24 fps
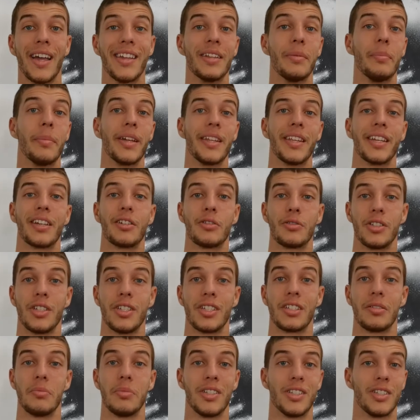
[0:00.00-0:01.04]
the medical
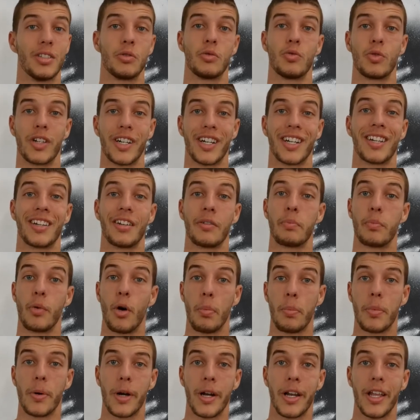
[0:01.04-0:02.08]
system isn't working
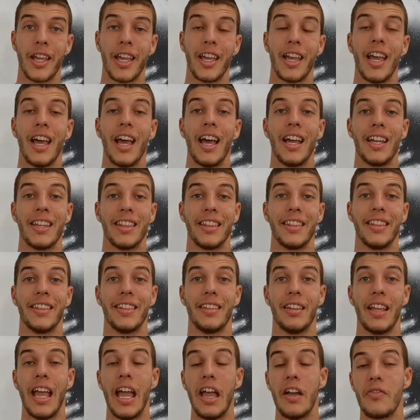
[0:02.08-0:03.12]
properly and
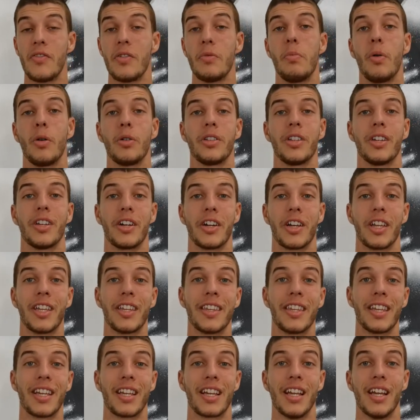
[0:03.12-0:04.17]
everybody are
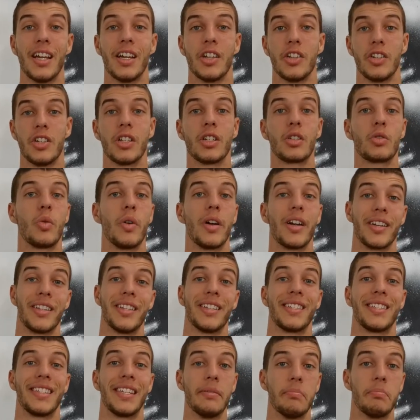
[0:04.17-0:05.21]
hitting just where the
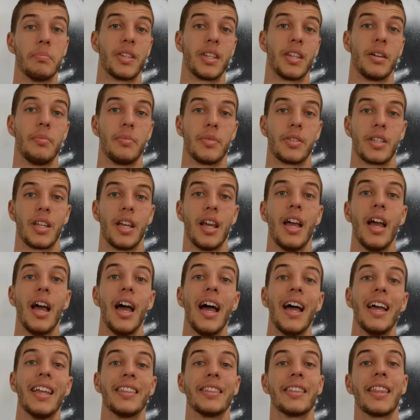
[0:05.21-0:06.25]
symptoms.
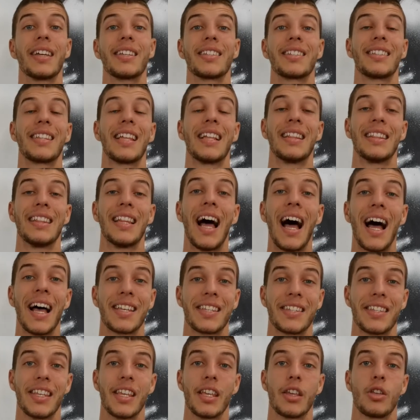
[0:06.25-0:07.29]
And that's the
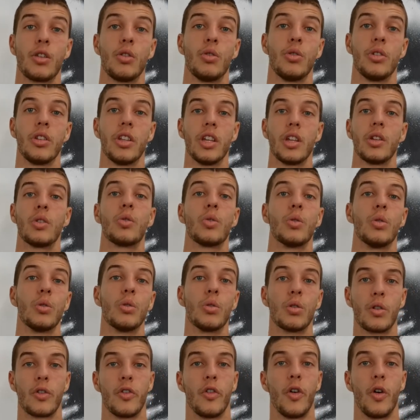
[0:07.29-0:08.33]
last thing you need to
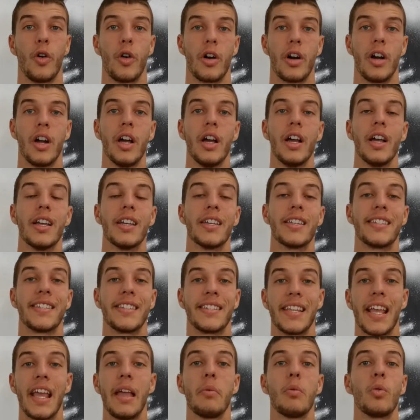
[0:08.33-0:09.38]
look for.
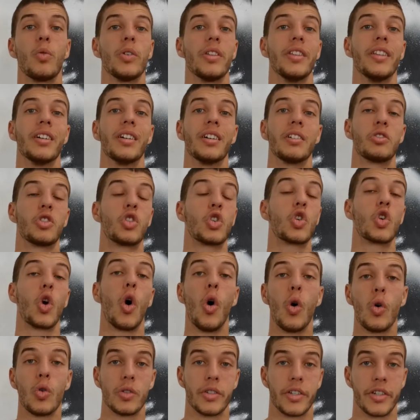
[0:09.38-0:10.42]
Same with the
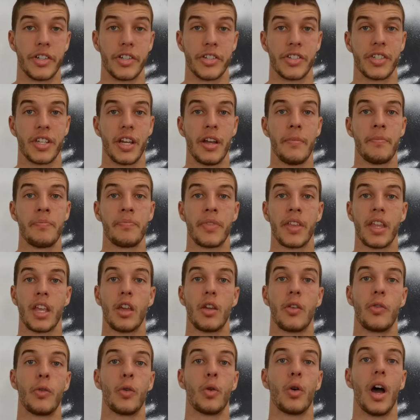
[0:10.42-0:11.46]
shoulders.
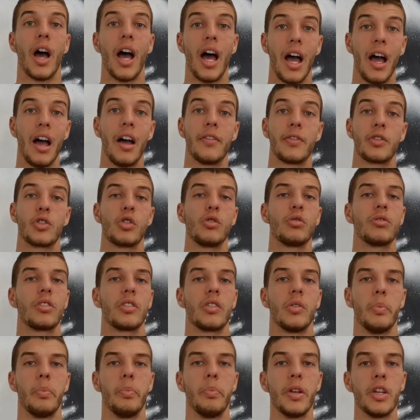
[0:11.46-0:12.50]
If you have shoulder
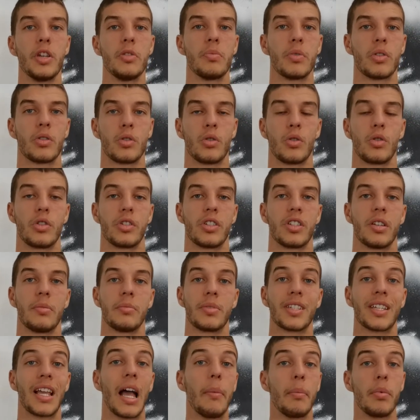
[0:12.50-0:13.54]
impingement or some
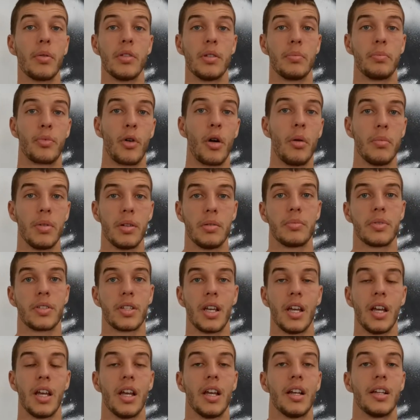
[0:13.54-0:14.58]
scapular problems,
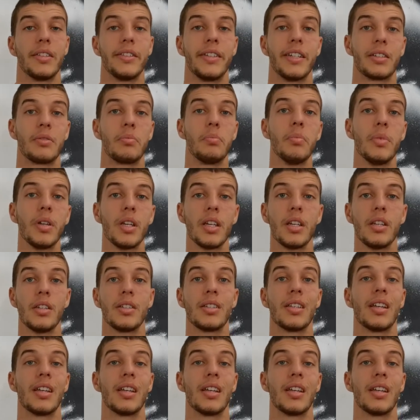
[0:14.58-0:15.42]
that means